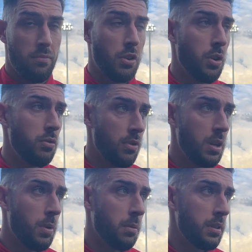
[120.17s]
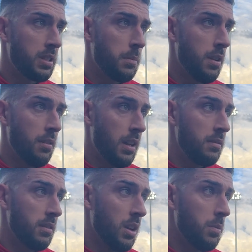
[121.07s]
really well this summer,
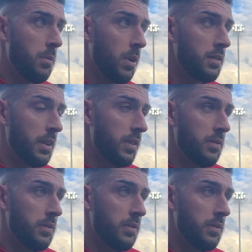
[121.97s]
and you know, I definitely